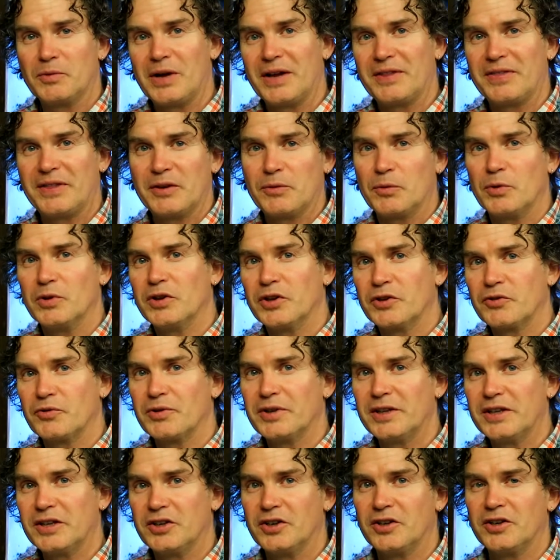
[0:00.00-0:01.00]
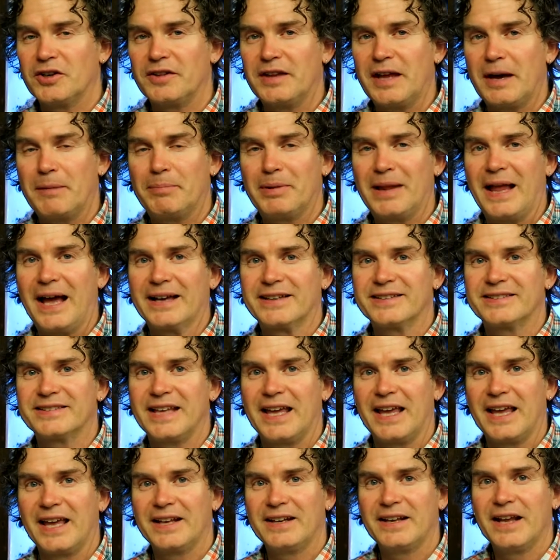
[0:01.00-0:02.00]
I think will look really good on that black
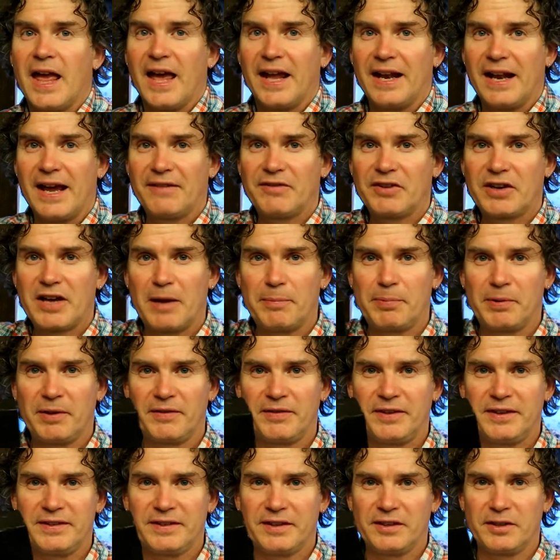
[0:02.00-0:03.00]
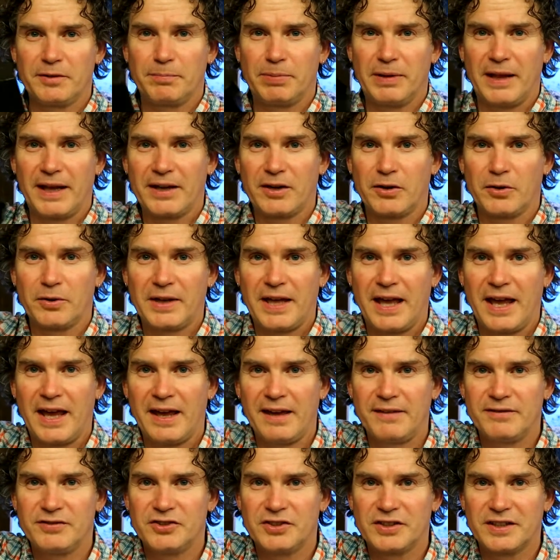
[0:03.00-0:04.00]
sand. And I have a couple of these little pleco
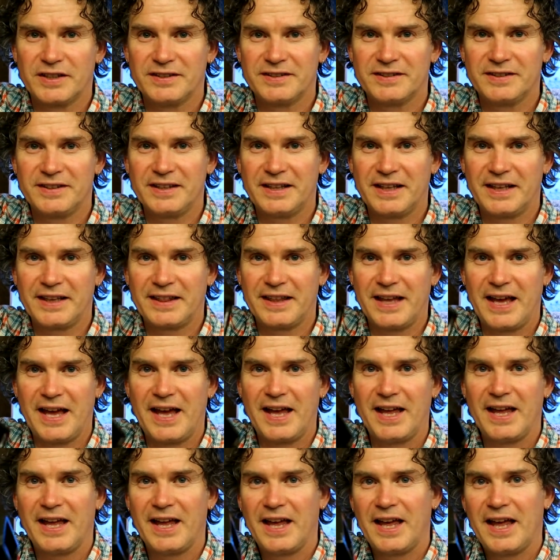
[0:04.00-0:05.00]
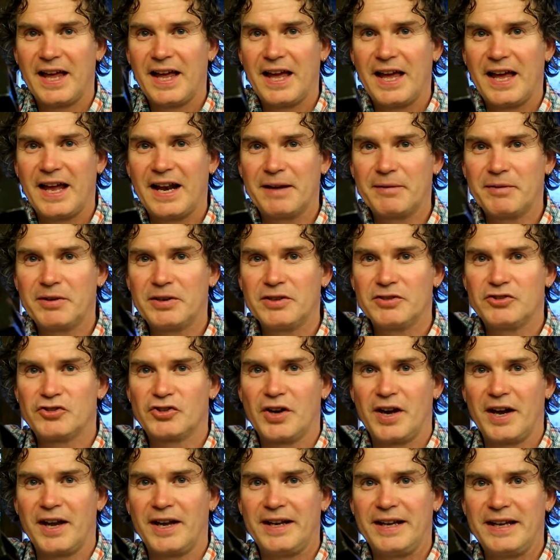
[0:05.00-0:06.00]
caves, you can see like that. And I'm gonna
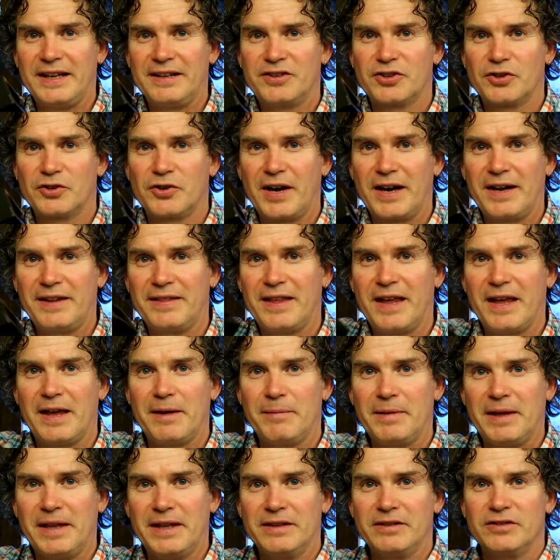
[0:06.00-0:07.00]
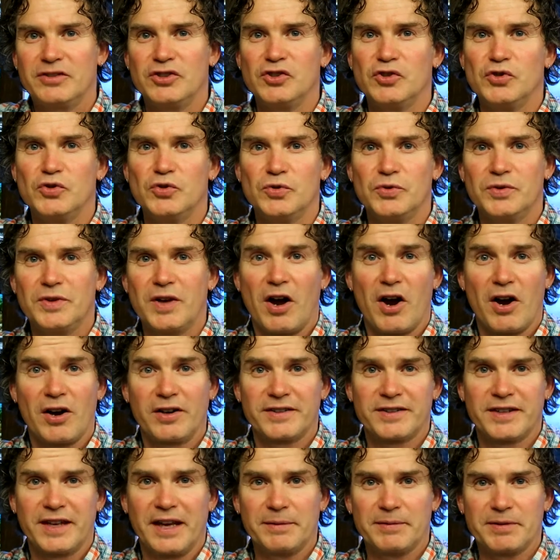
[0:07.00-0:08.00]
try and integrate them into the
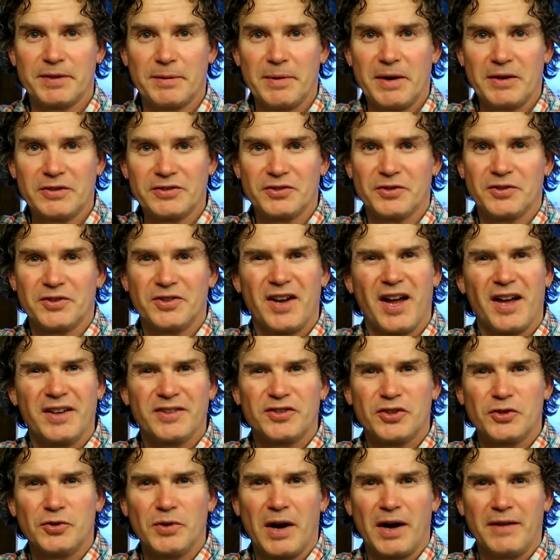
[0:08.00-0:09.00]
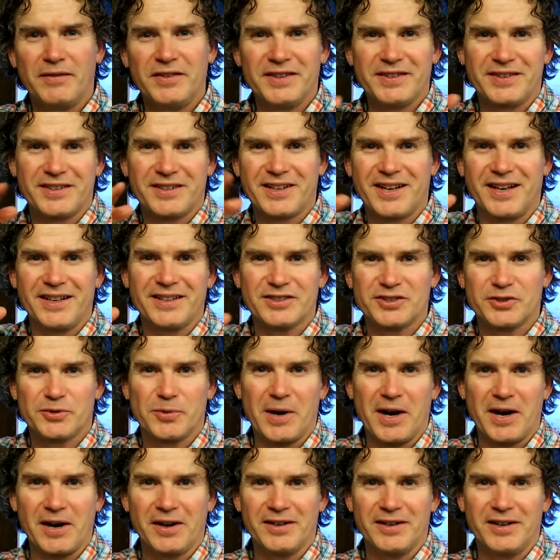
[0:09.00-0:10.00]
hardscape somehow. So they're not too obvious, they're kind of
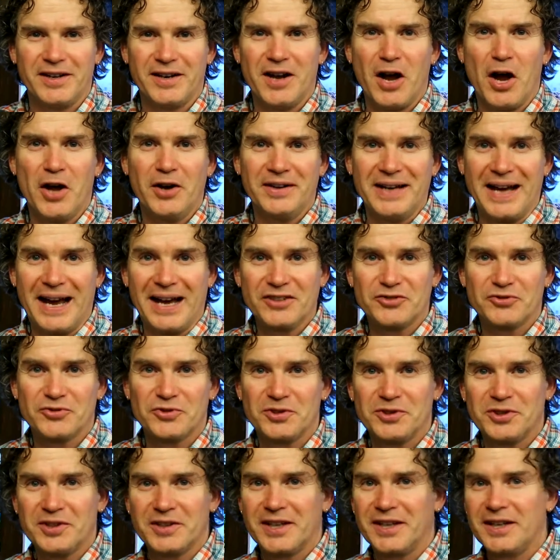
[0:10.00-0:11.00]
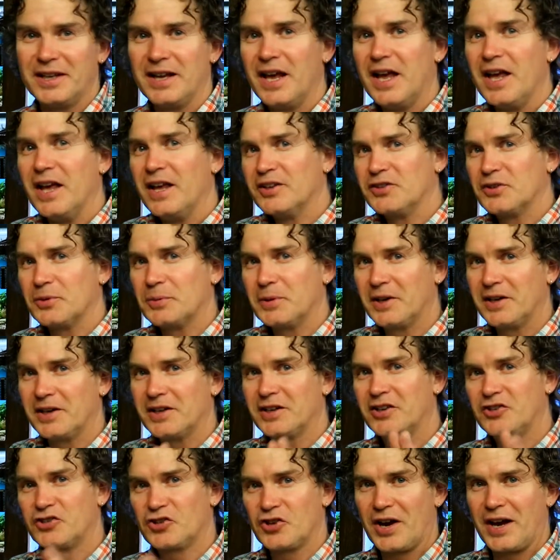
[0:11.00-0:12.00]
square and not natural looking. So I'm
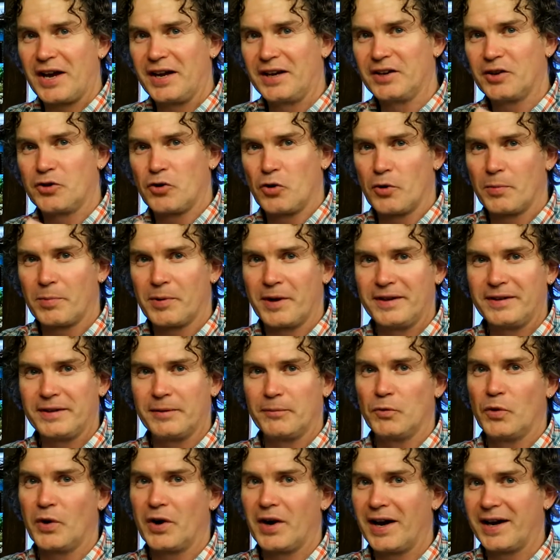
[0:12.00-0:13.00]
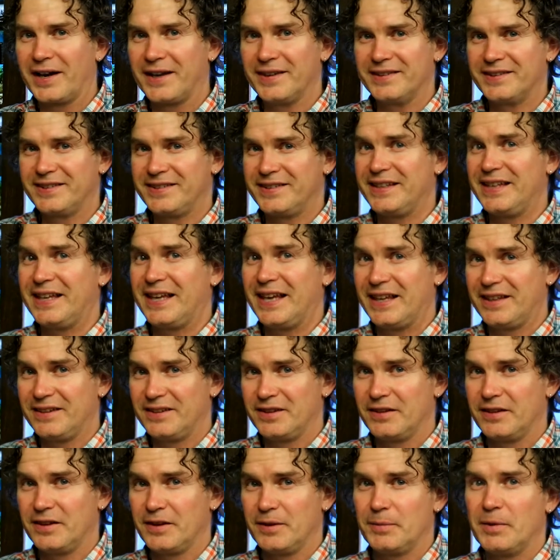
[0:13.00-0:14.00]
gonna try and incorporate them where I can see
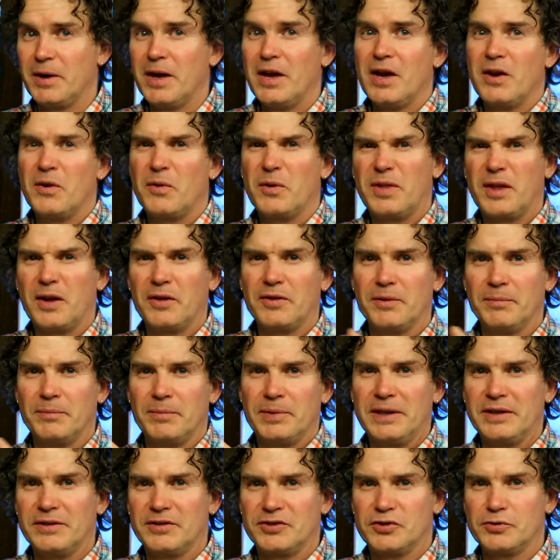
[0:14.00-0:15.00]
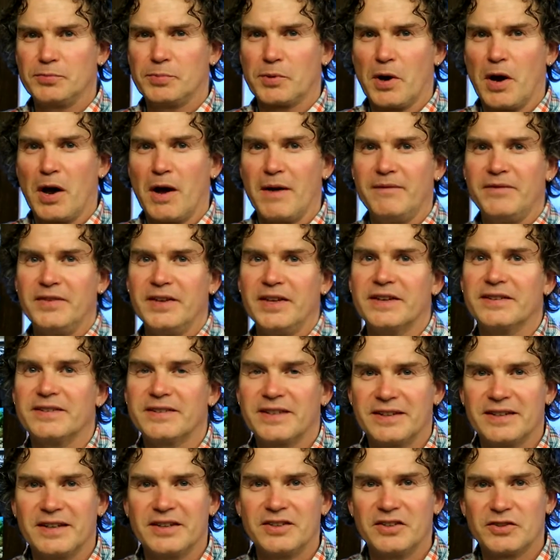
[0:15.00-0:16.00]
into them without them being super obvious
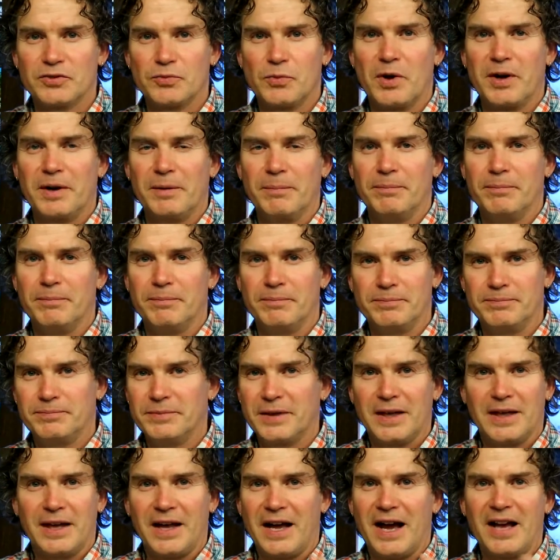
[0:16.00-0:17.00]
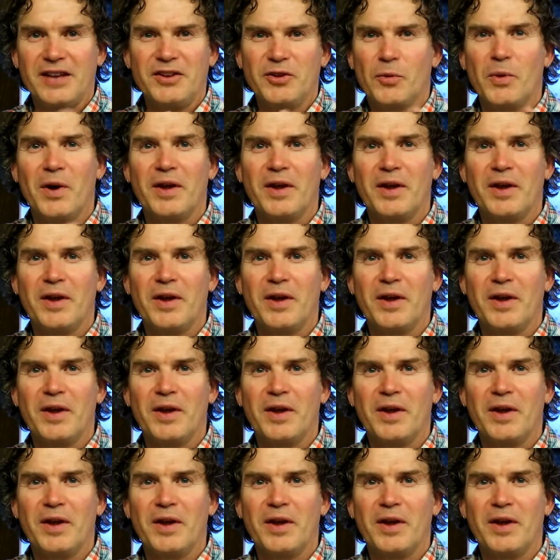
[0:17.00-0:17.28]
because I just wanna I don't